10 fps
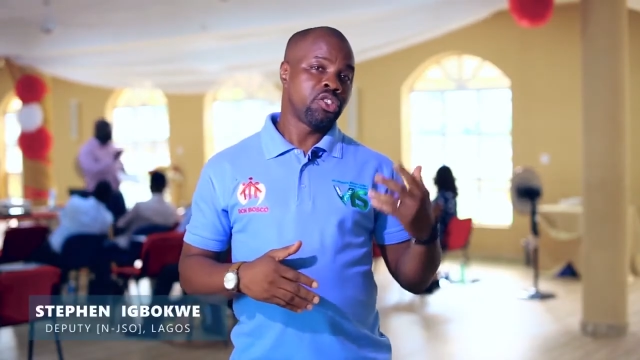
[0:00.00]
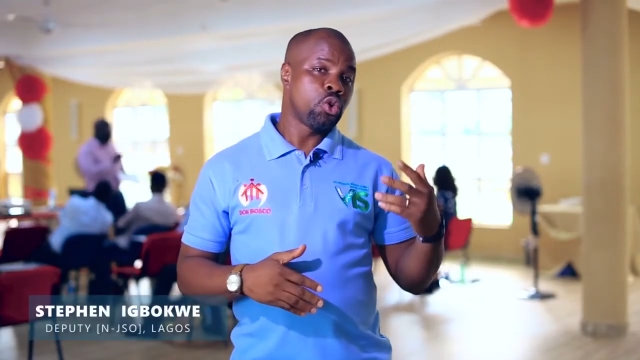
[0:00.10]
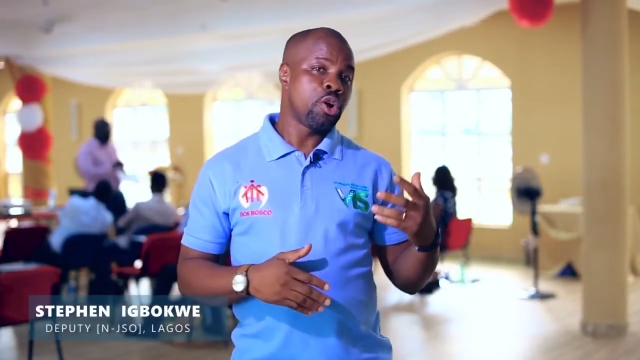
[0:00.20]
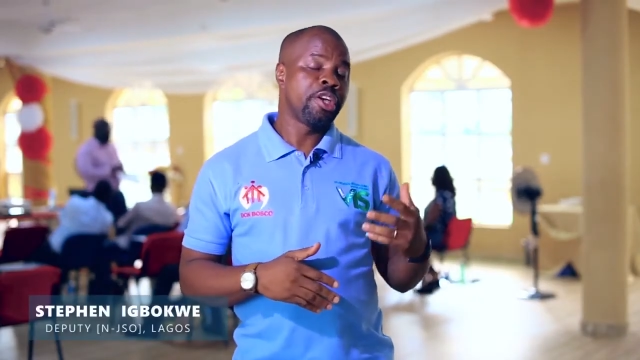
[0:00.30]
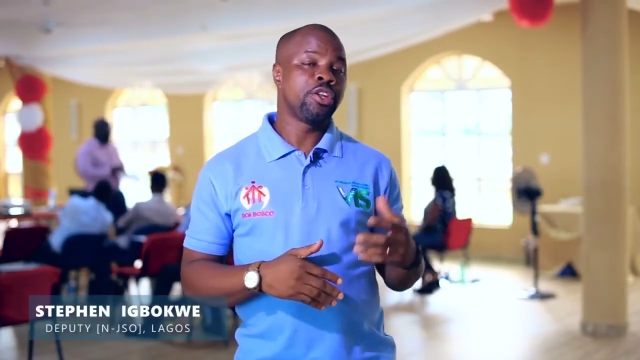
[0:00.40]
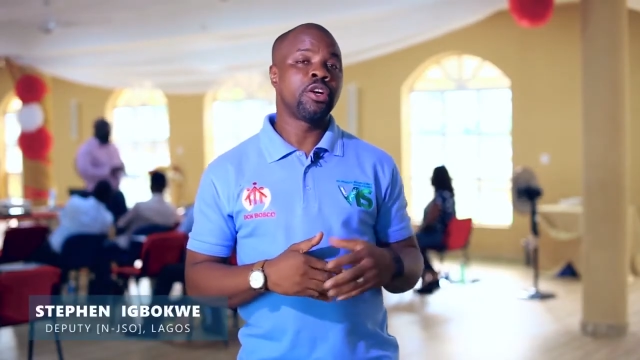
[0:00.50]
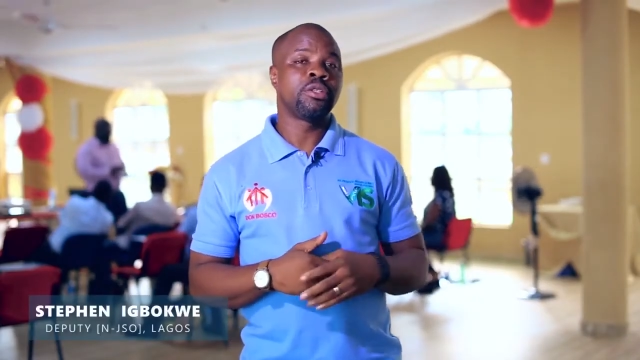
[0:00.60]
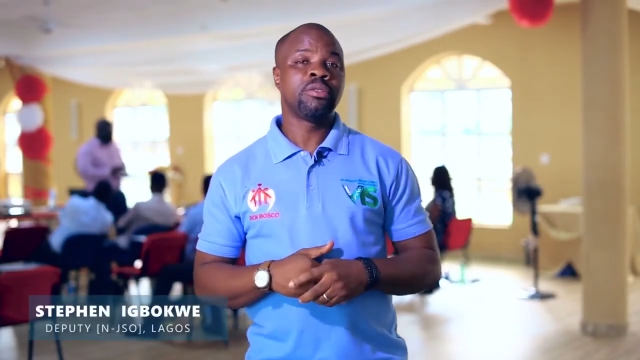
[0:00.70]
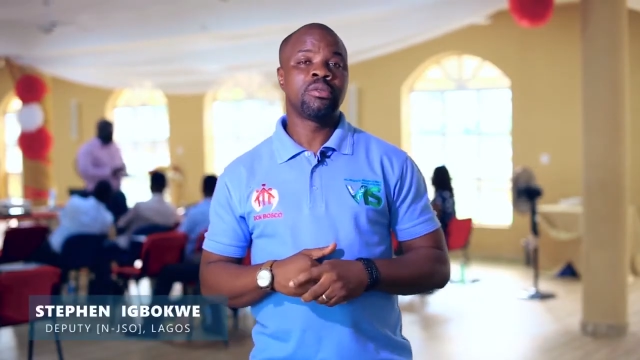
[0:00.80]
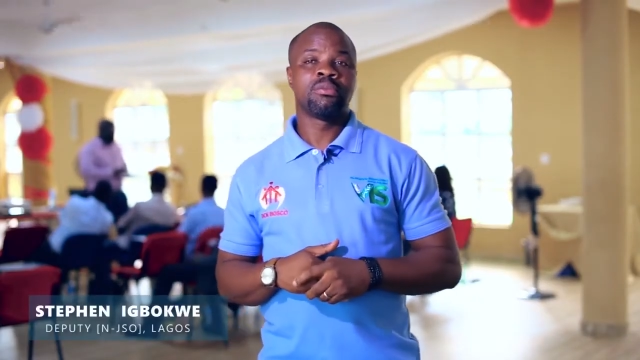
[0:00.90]
is going
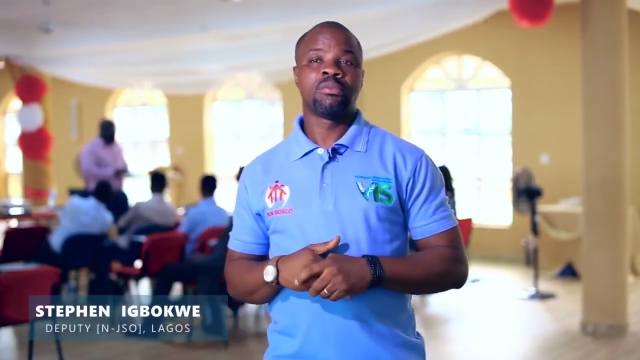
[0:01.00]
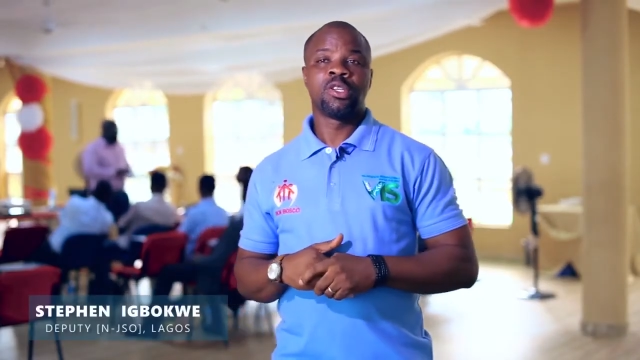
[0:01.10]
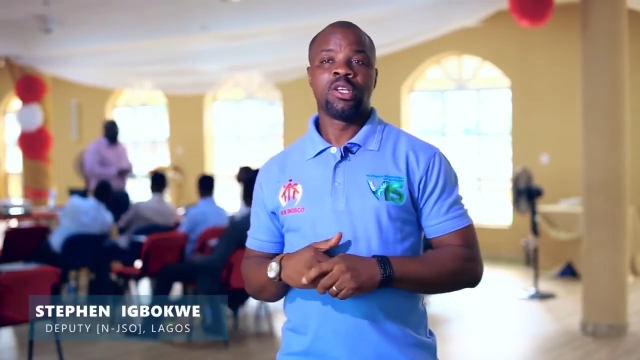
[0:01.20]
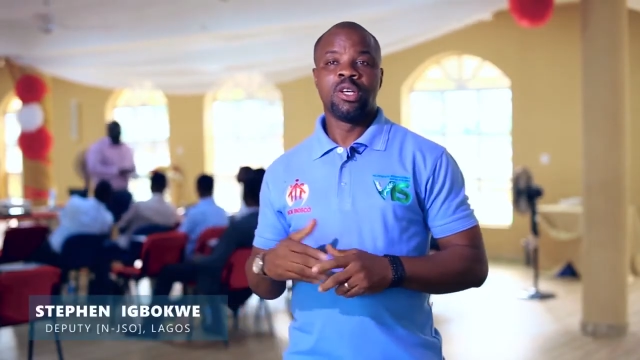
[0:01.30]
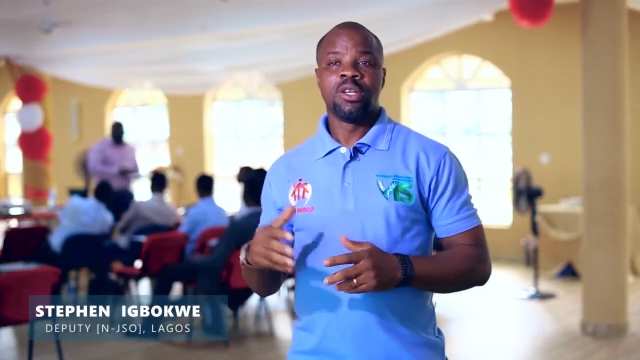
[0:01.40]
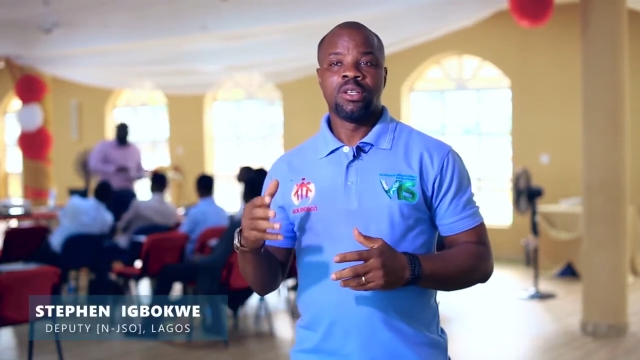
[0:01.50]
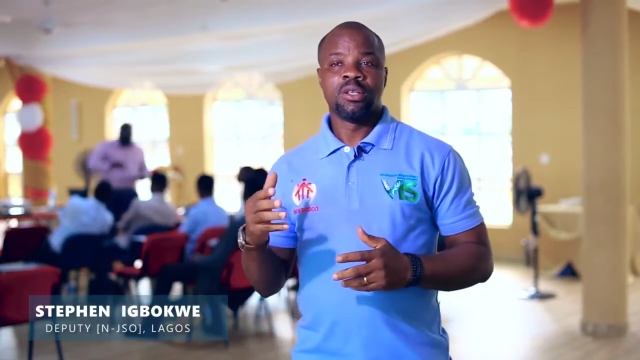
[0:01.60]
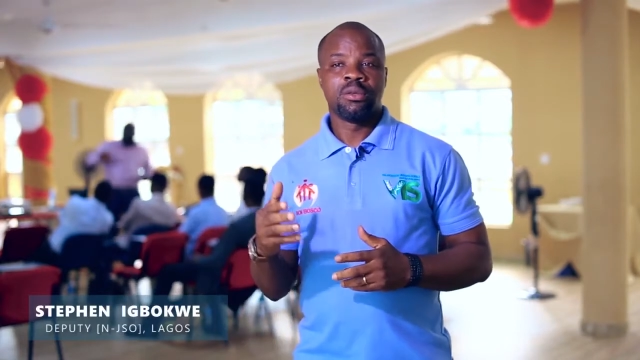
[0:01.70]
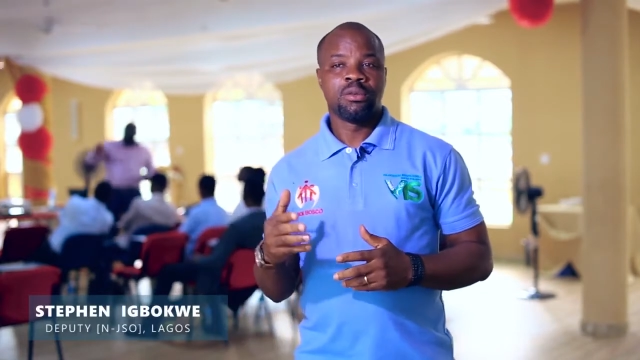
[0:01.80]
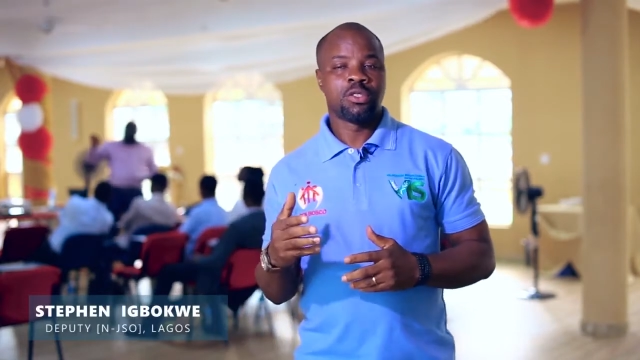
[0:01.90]
on,
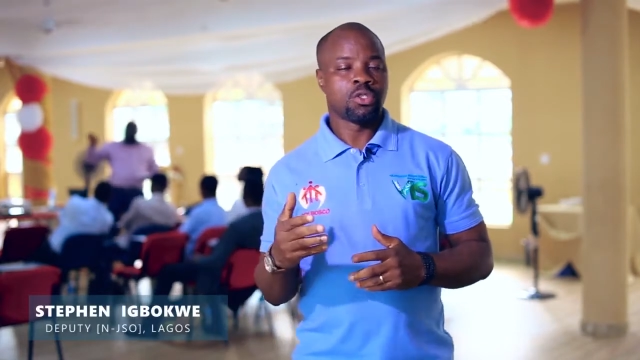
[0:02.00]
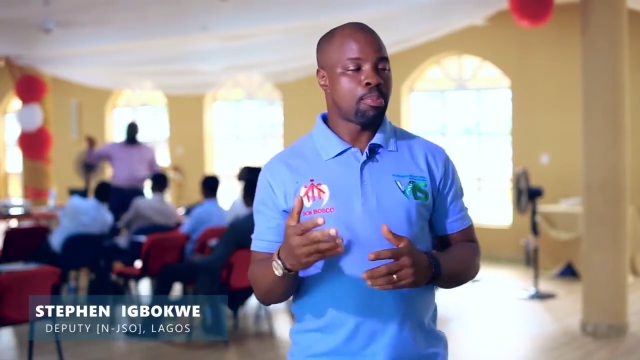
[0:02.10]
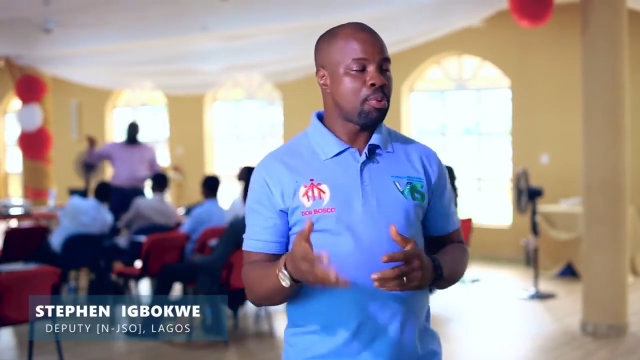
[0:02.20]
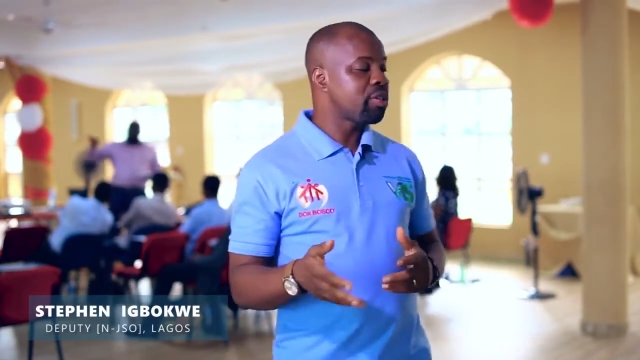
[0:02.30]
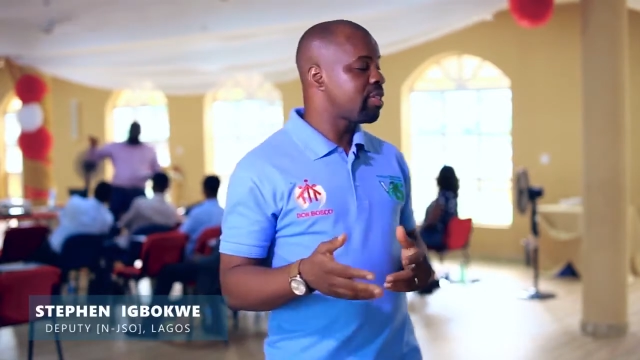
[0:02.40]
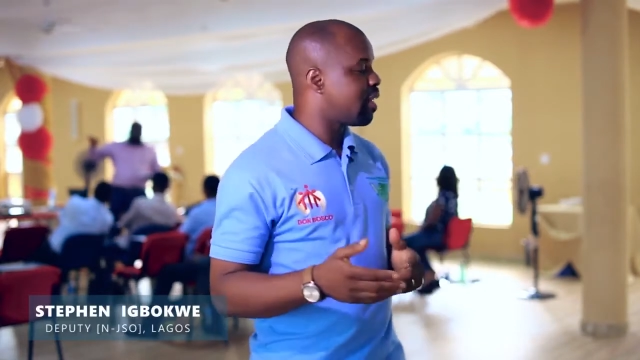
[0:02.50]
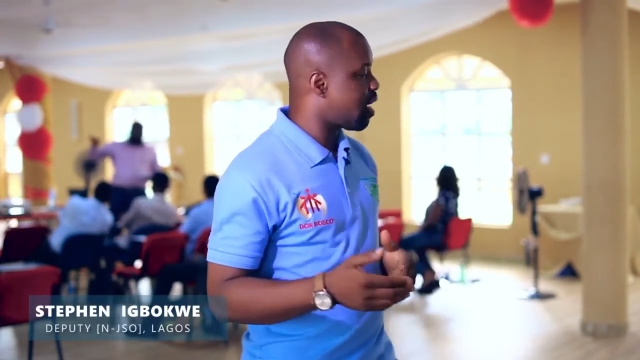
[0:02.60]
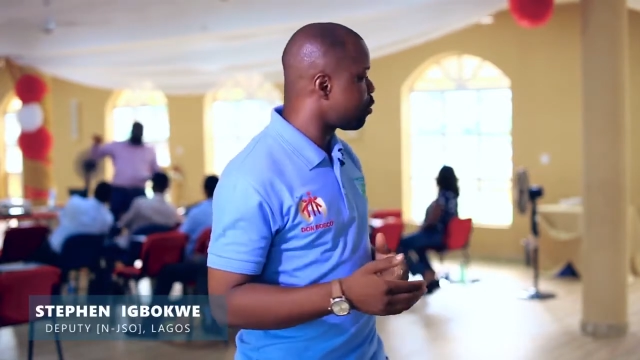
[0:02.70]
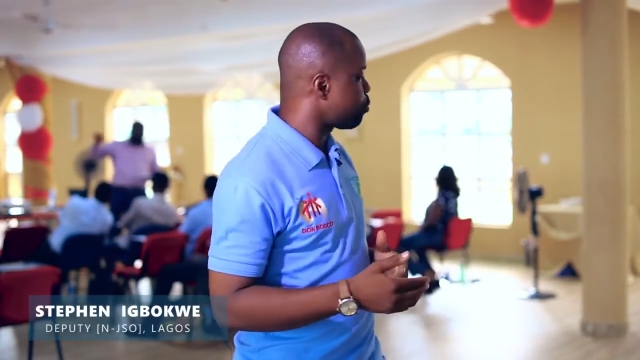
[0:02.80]
supported and